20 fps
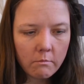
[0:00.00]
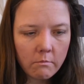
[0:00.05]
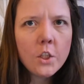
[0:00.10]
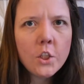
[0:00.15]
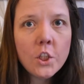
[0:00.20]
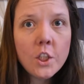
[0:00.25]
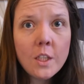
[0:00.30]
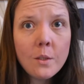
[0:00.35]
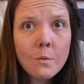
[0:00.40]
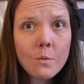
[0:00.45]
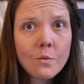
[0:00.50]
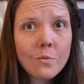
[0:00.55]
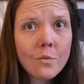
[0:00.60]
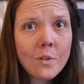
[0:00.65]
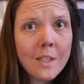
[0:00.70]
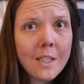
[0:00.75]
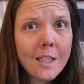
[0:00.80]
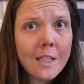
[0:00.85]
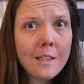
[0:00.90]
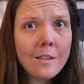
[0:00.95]
She was
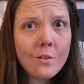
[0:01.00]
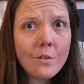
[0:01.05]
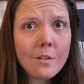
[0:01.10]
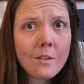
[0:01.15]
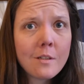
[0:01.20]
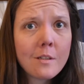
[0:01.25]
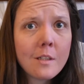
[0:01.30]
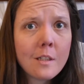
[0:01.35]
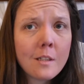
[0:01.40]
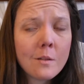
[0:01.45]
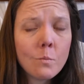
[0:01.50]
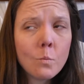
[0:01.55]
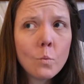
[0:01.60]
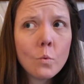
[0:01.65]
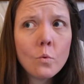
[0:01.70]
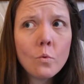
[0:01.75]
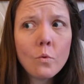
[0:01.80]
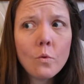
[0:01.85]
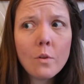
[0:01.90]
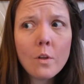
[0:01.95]
really interested in
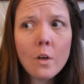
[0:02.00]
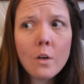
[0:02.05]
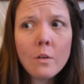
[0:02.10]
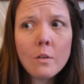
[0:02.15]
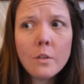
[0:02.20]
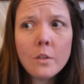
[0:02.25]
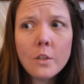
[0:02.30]
wool though.